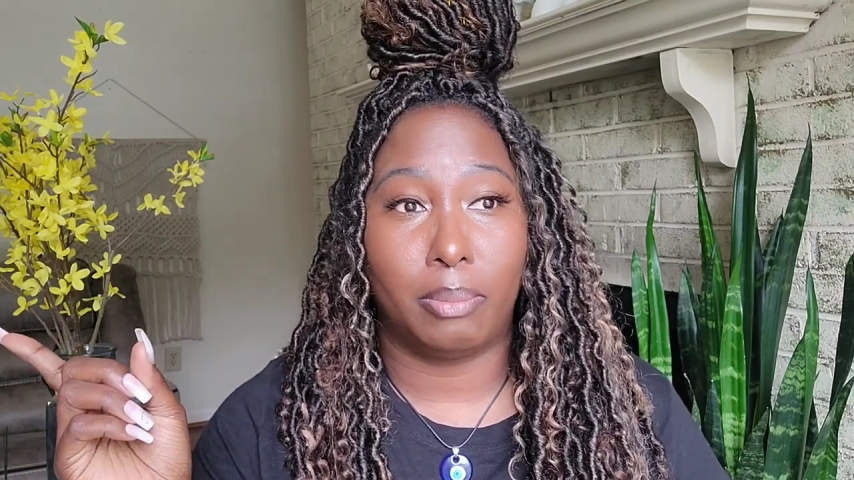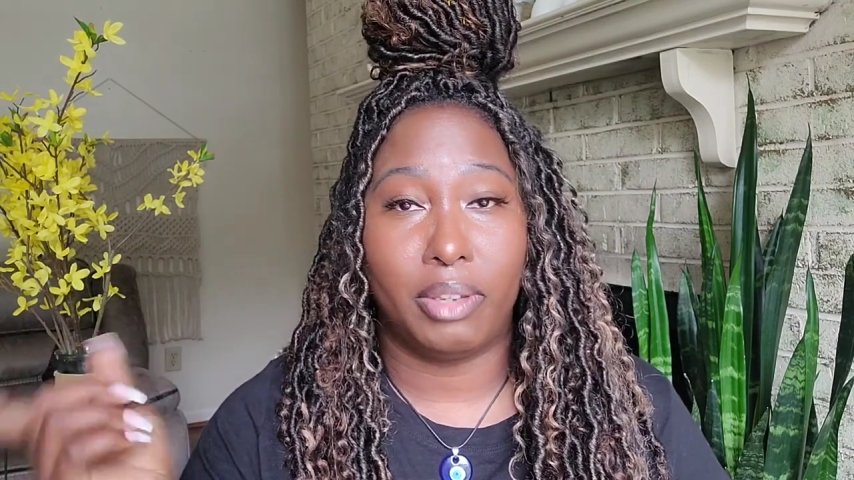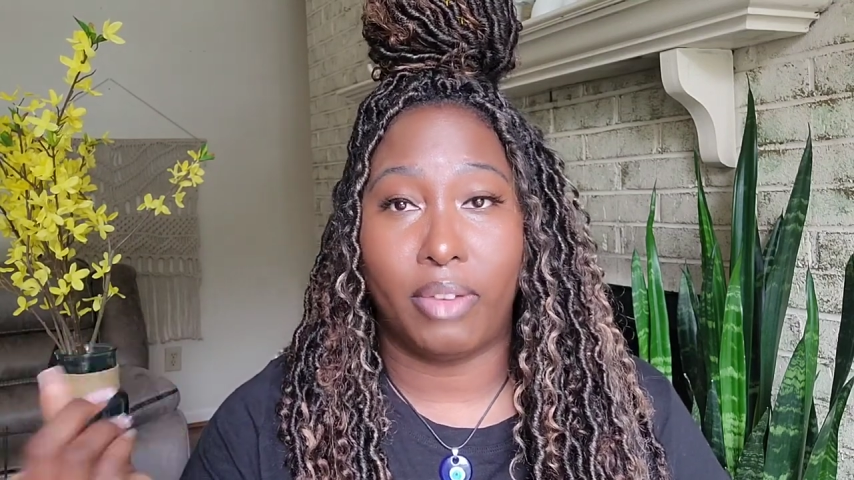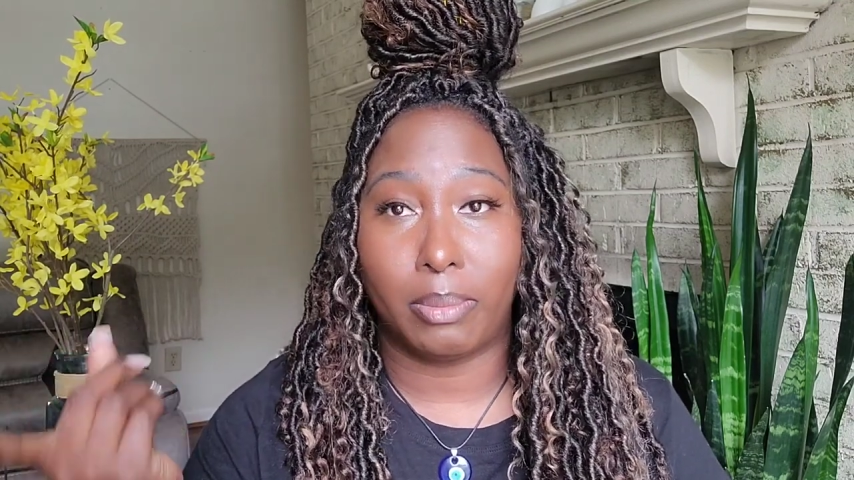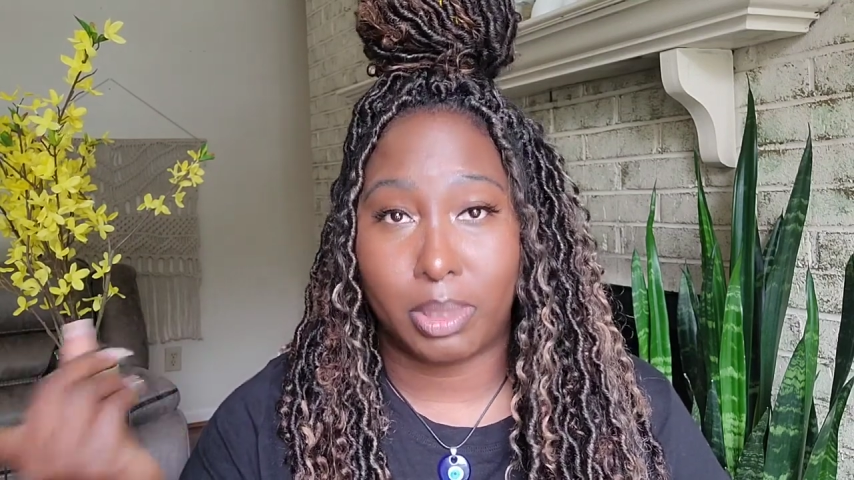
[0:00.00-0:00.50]

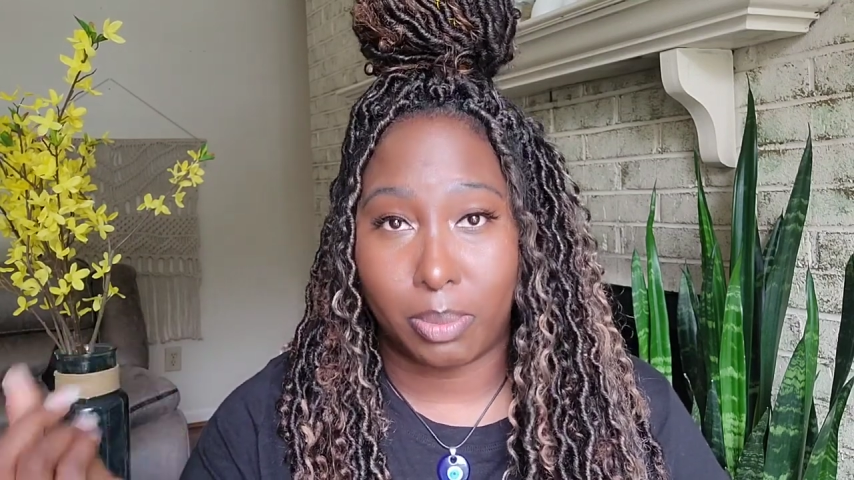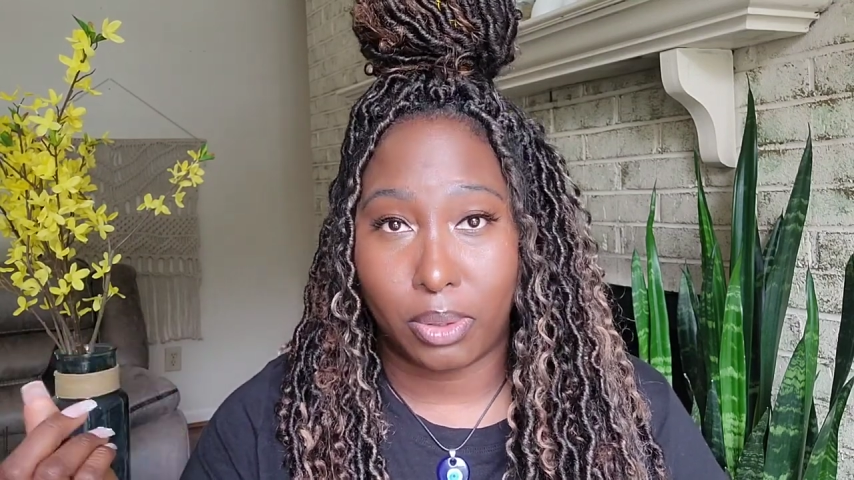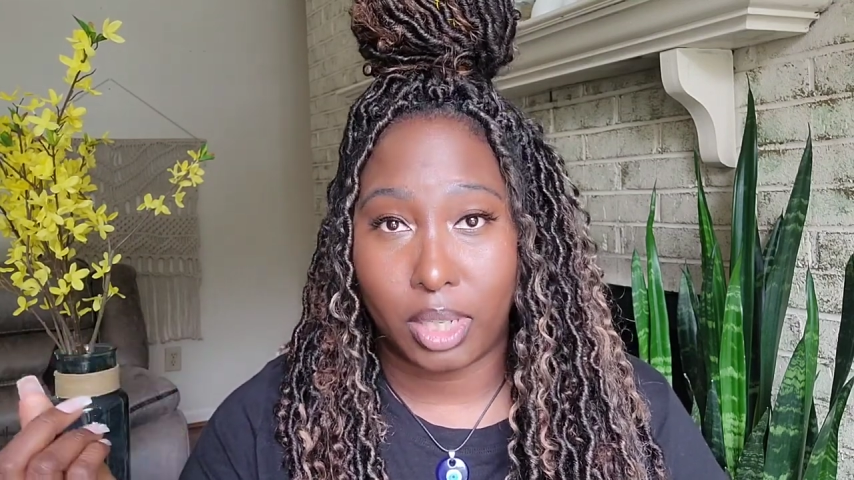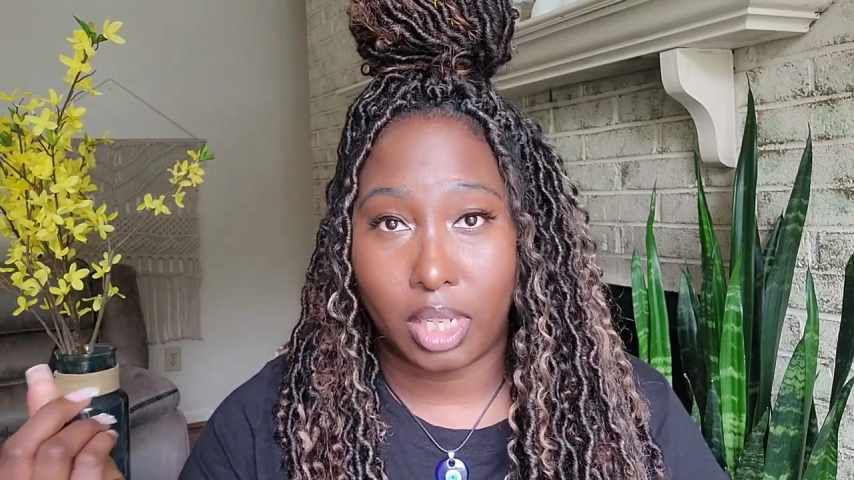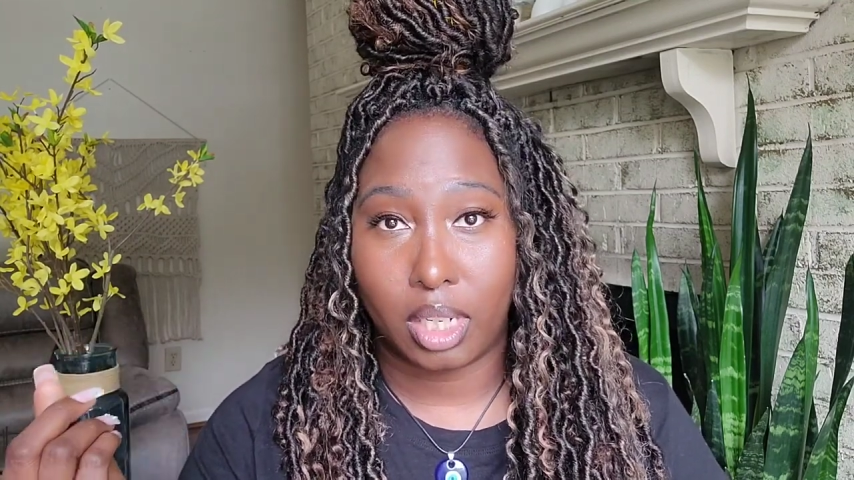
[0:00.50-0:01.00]
Be Famous
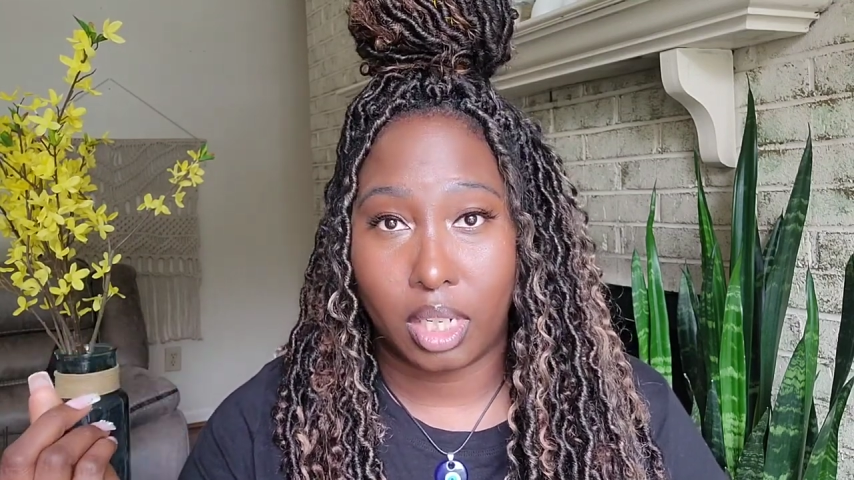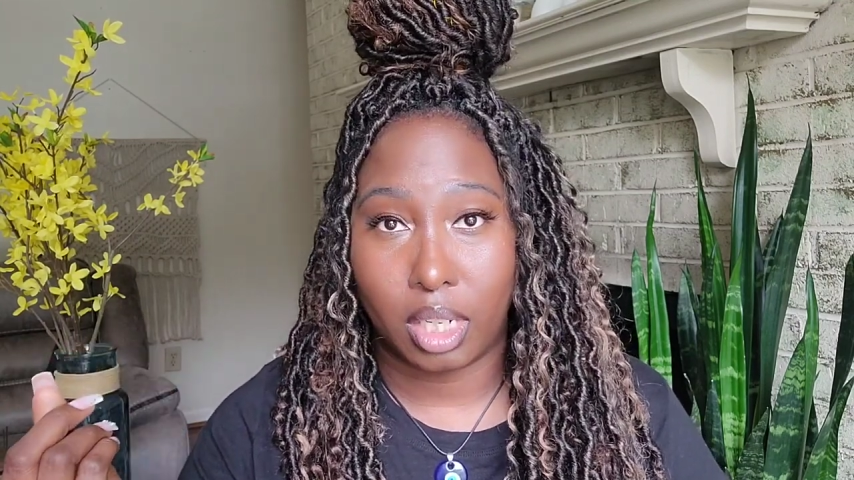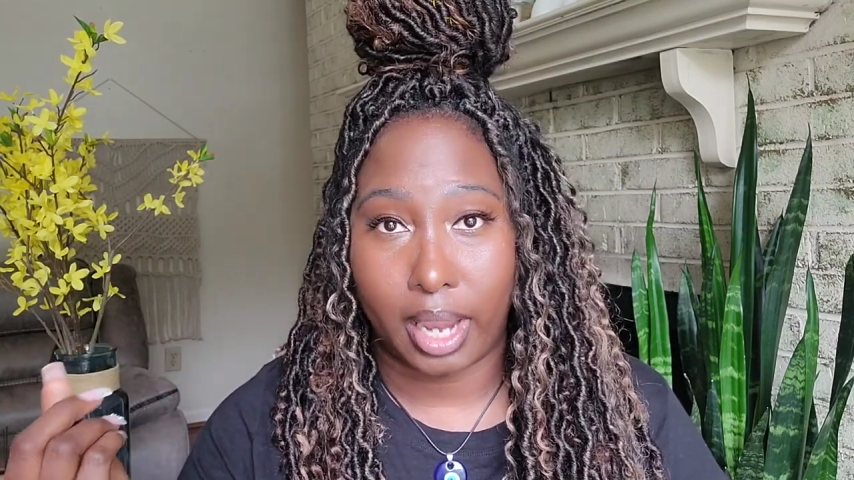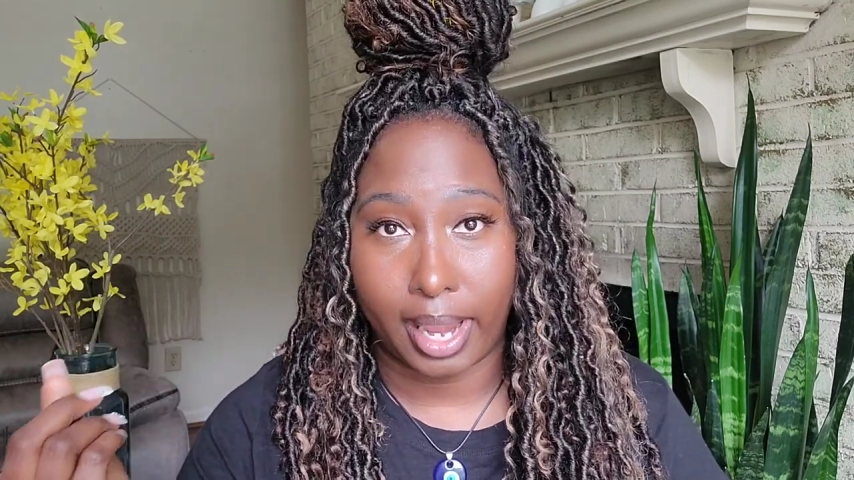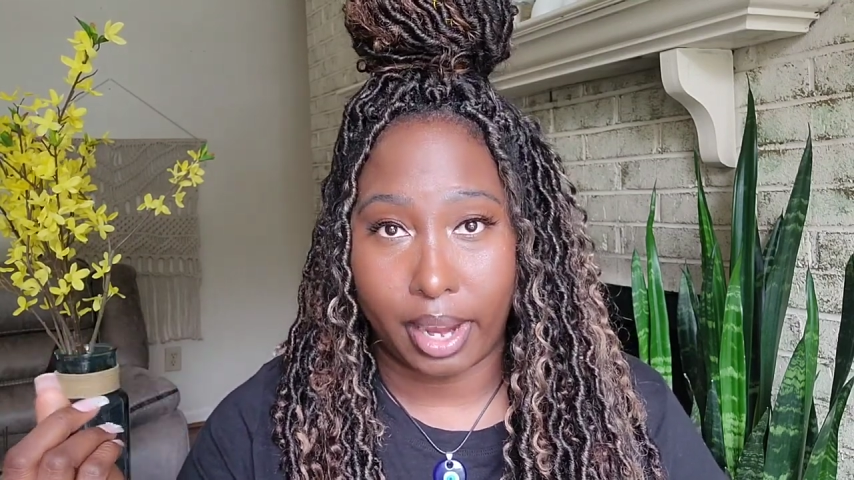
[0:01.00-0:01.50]
Beauty
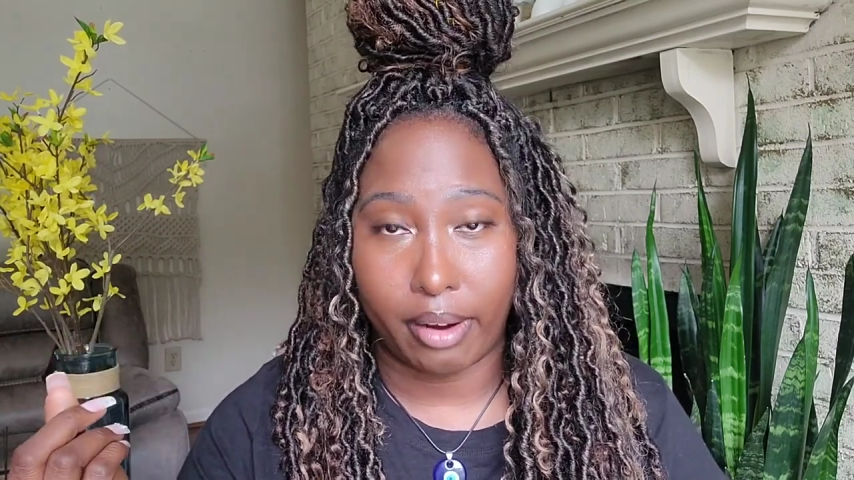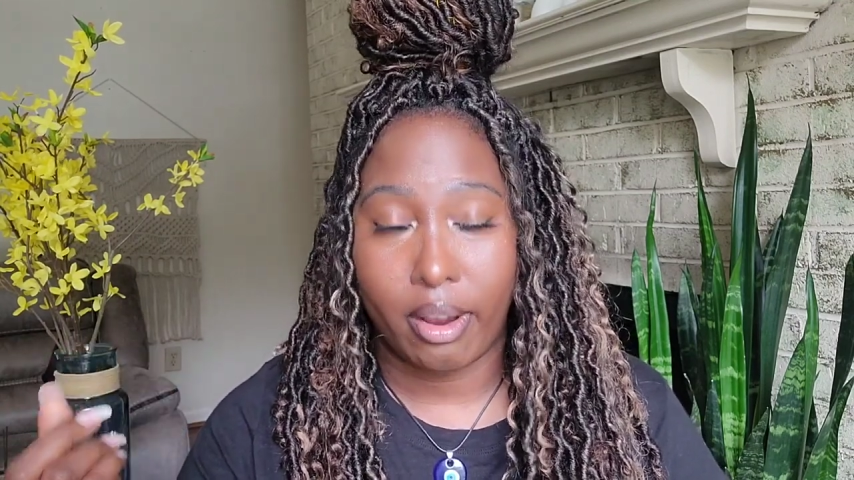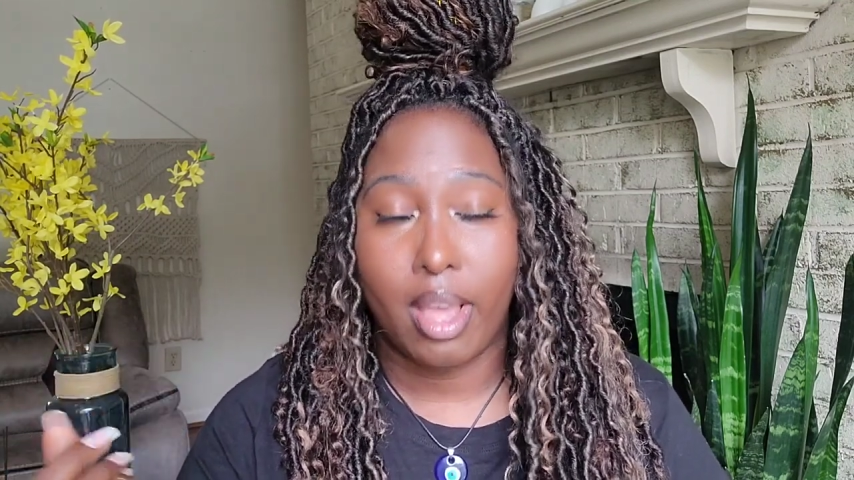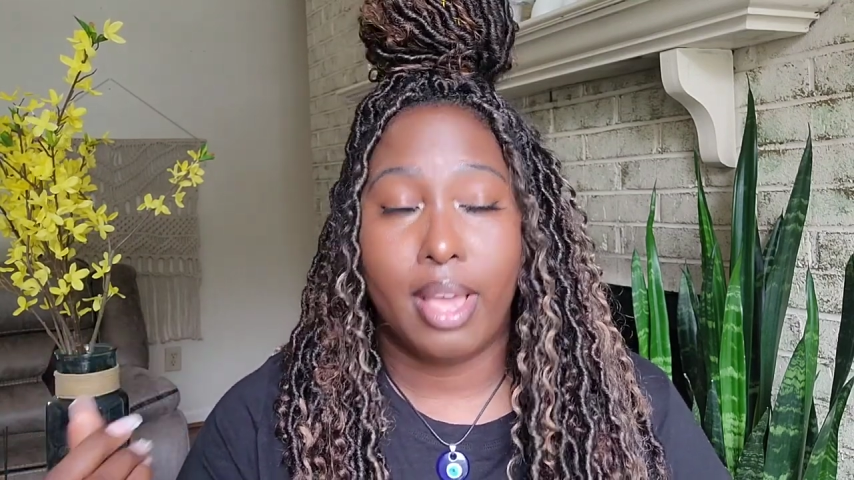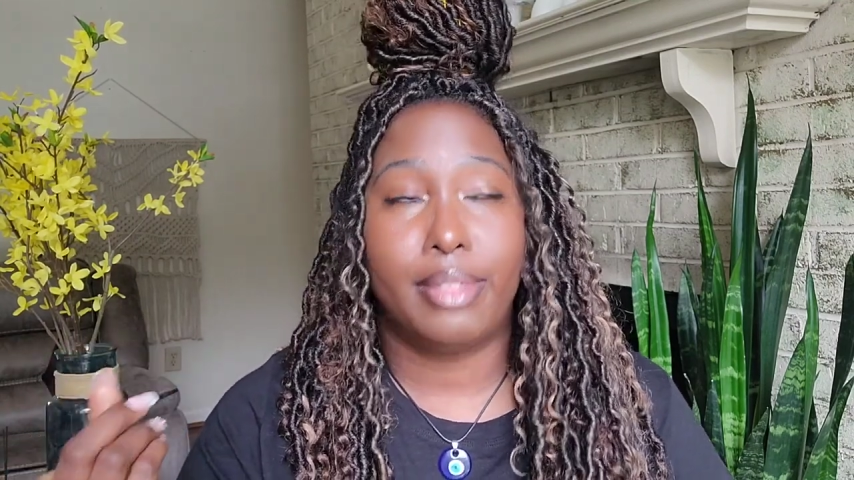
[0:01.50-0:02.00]
hair,